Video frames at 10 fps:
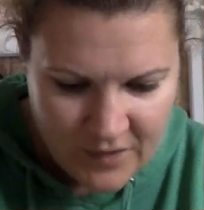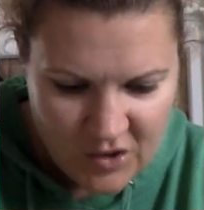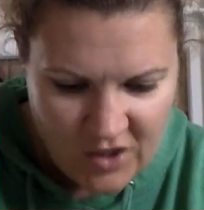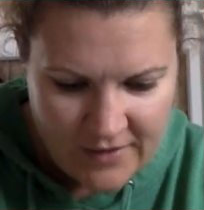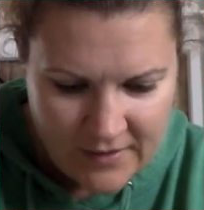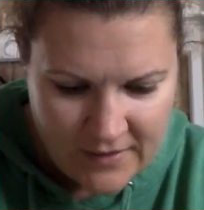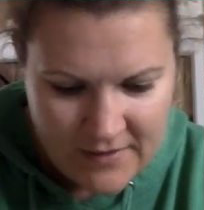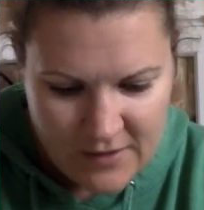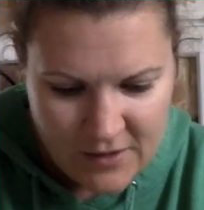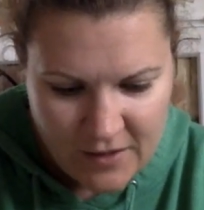She doesn't
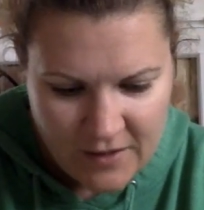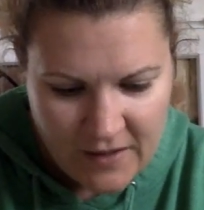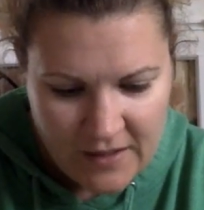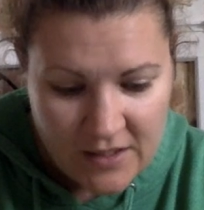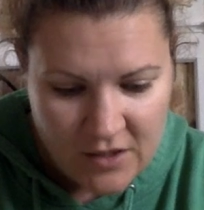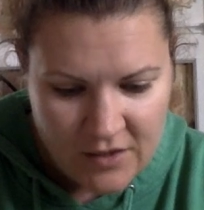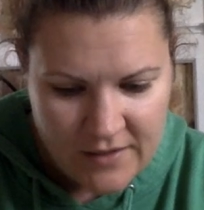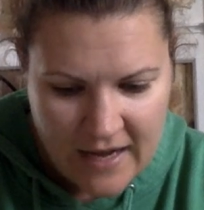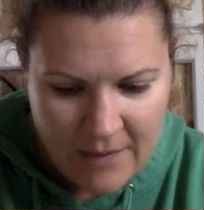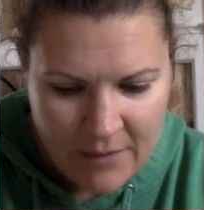stir, and he turns
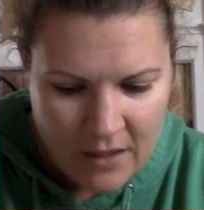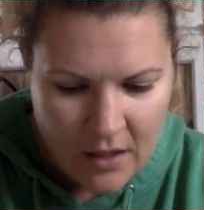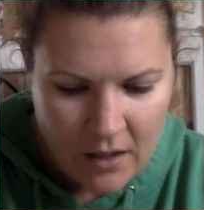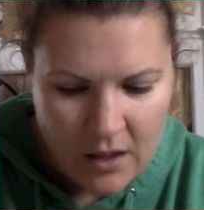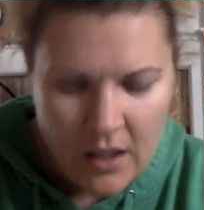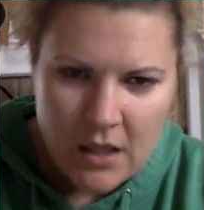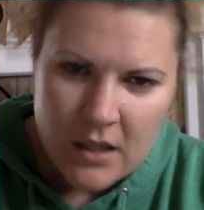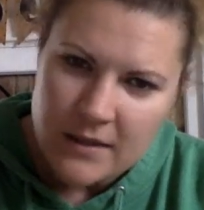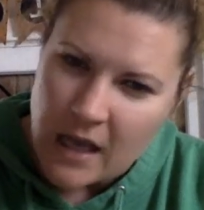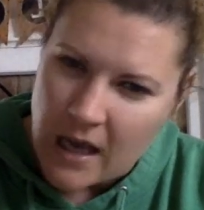to Abigail,
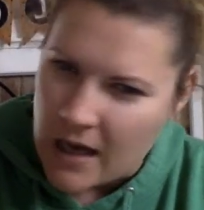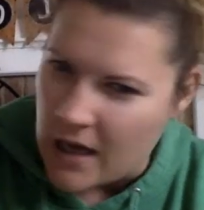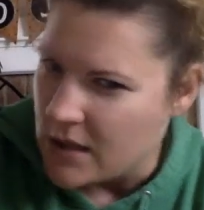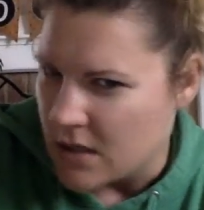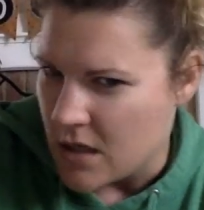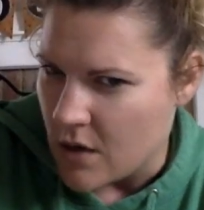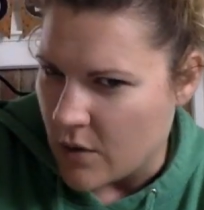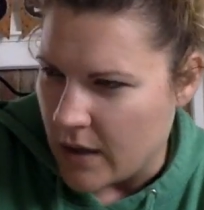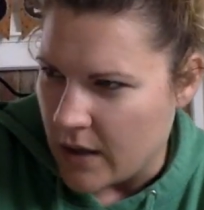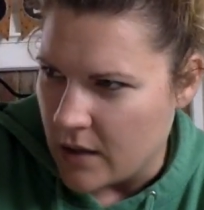his eyes
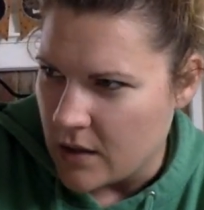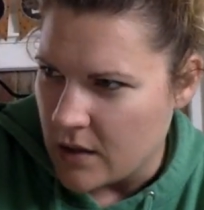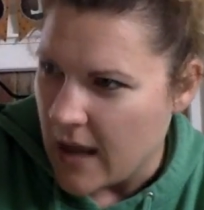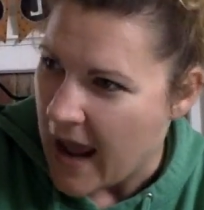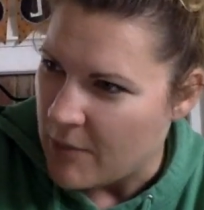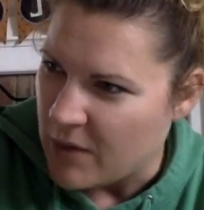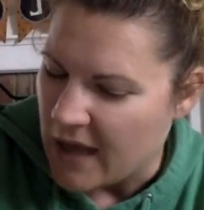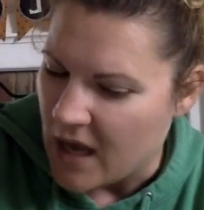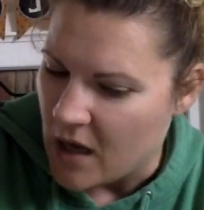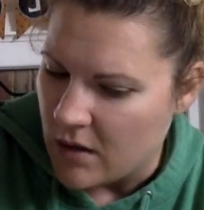narrowing.
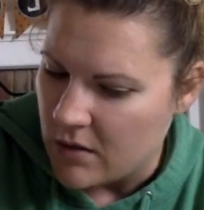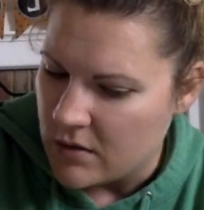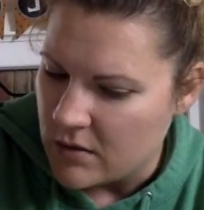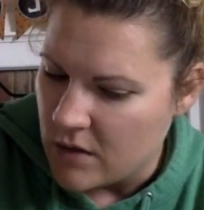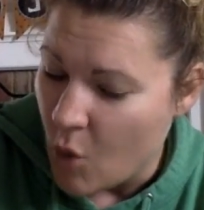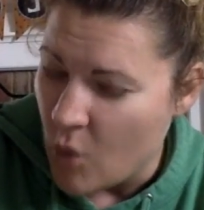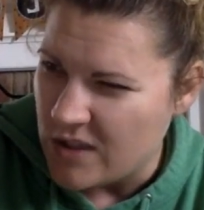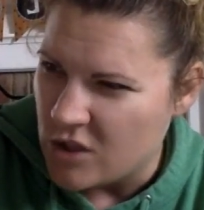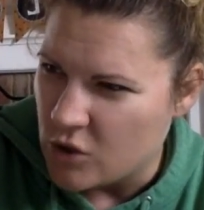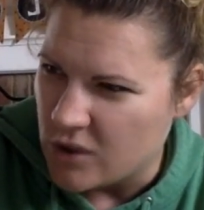Abigail, what
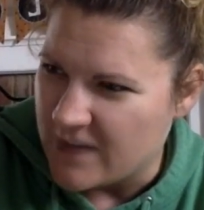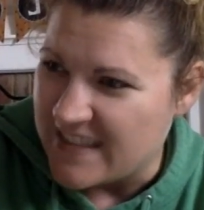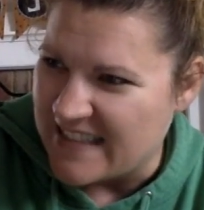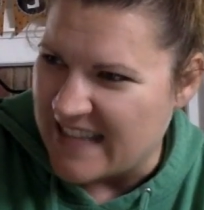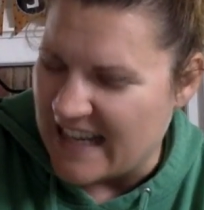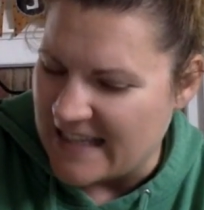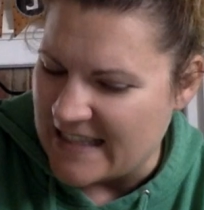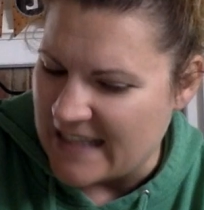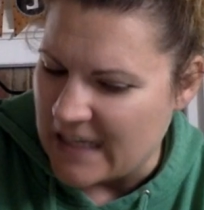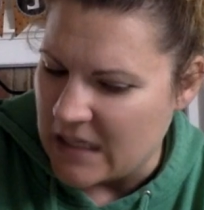sort of
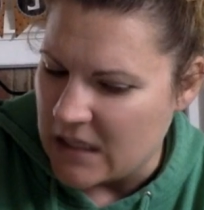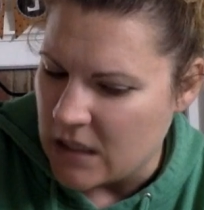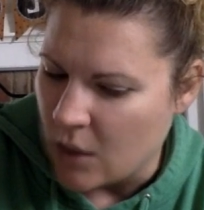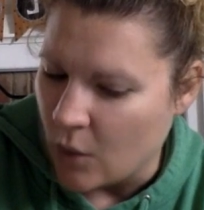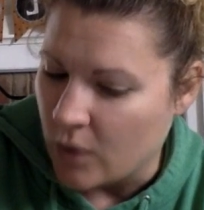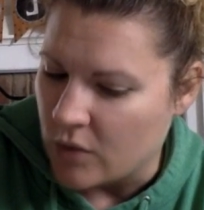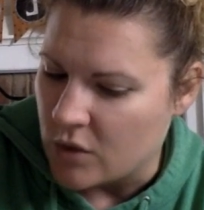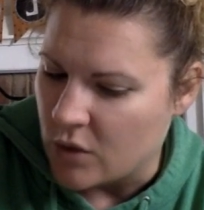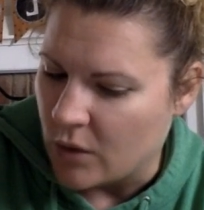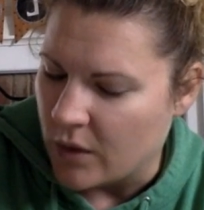dancing were you
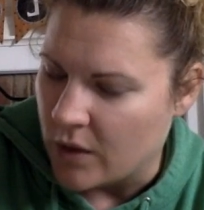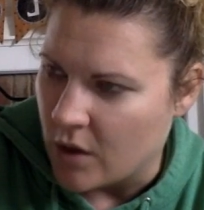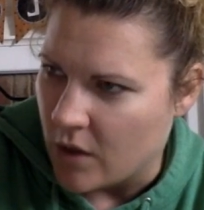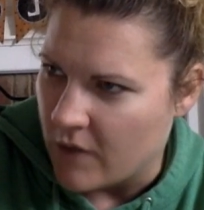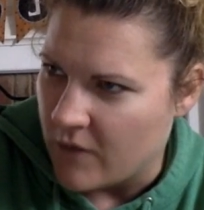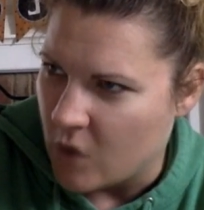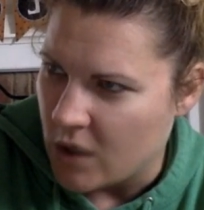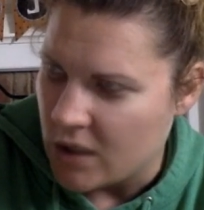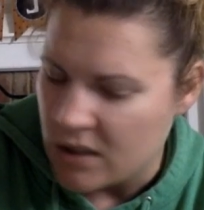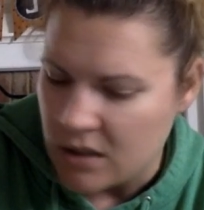doing with her in the
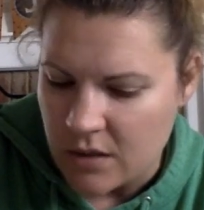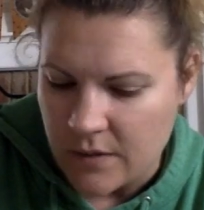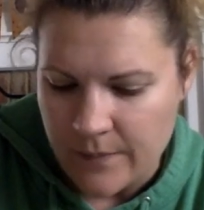forest?